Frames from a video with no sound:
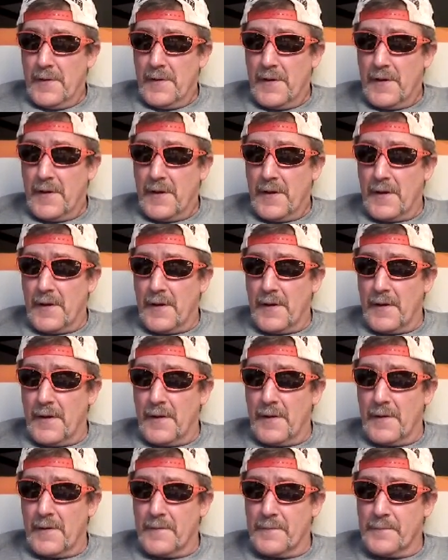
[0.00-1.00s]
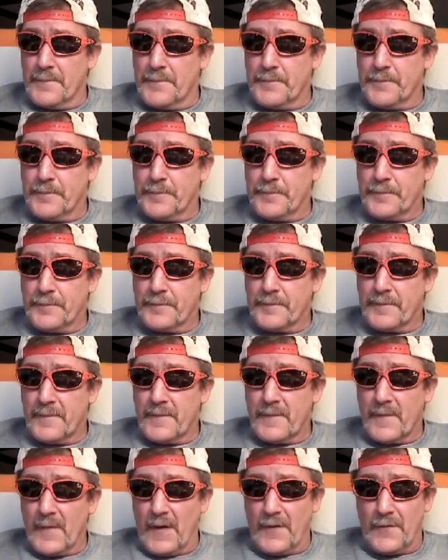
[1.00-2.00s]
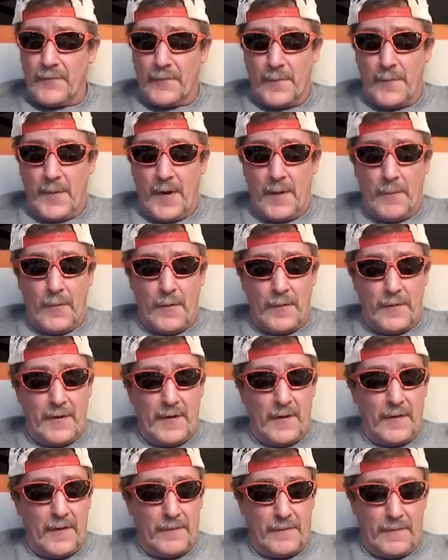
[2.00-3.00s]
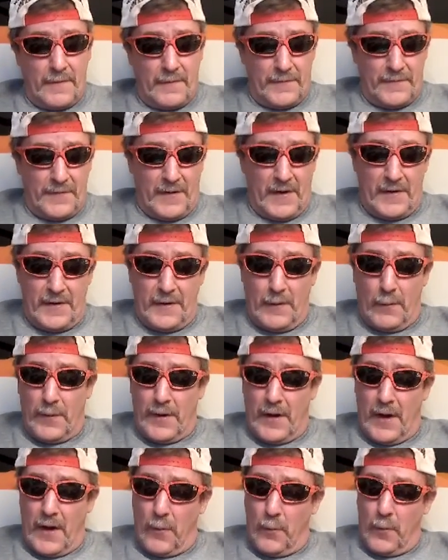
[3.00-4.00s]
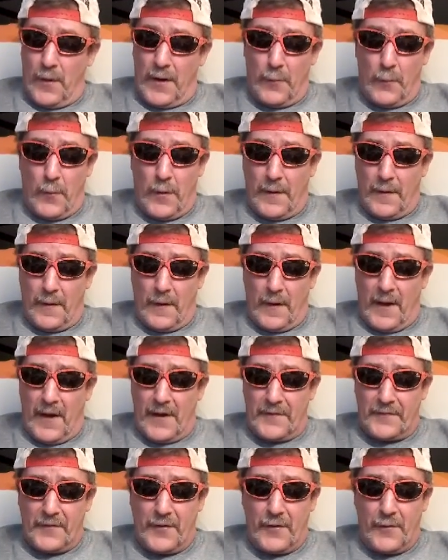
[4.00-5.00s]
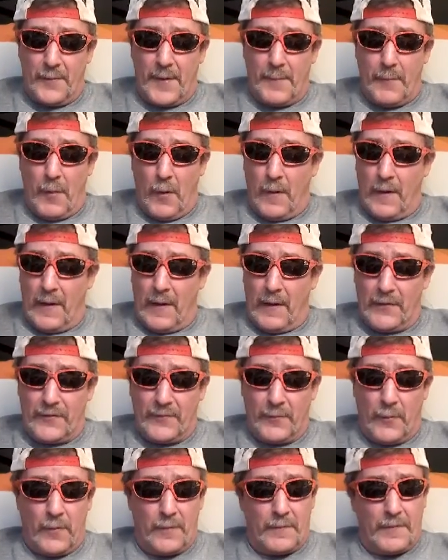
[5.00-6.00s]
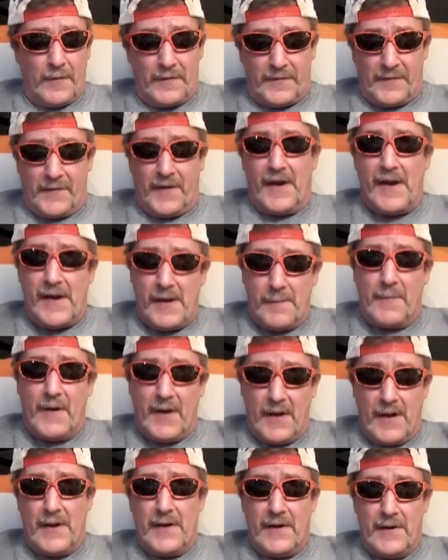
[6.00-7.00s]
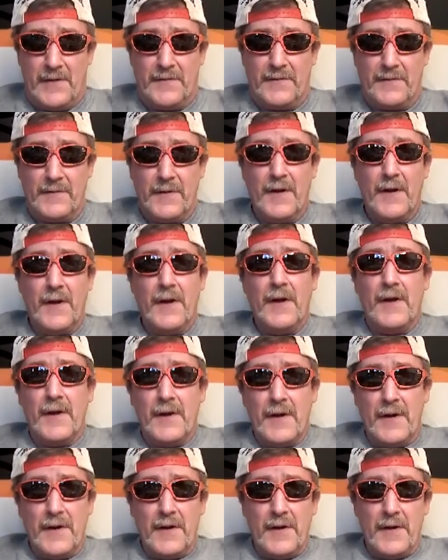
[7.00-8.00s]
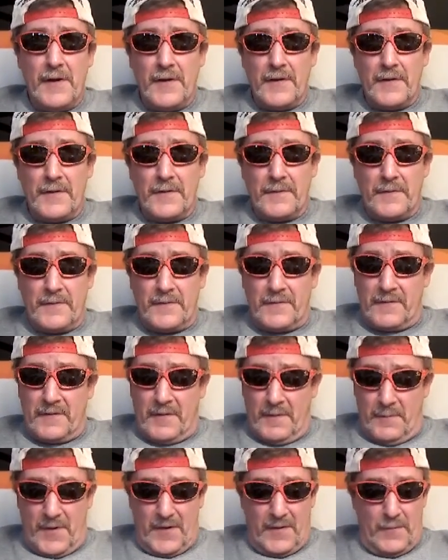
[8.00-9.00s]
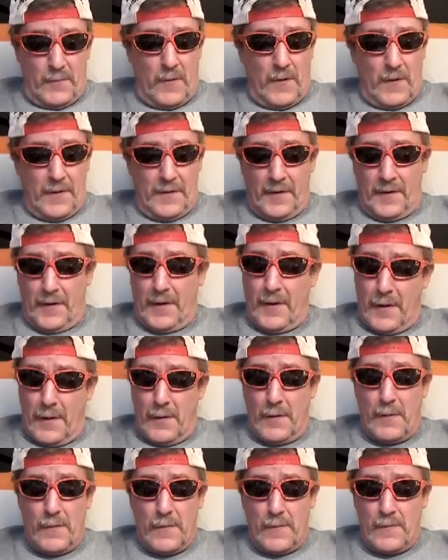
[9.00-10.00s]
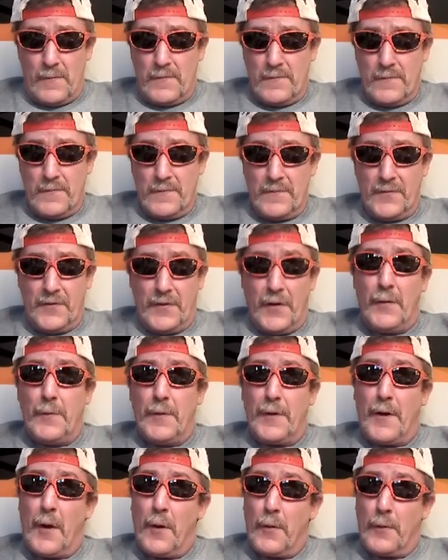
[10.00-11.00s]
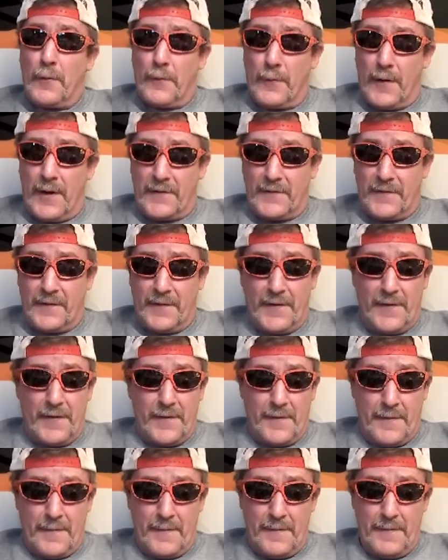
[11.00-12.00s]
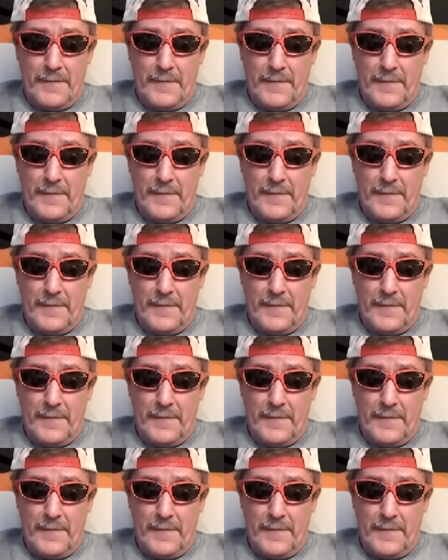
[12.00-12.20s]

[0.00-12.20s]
And just remember, they're saying, we got to win one of the last two to be bowl eligible. This team needs to be wanting to go 2-0 the rest of the year.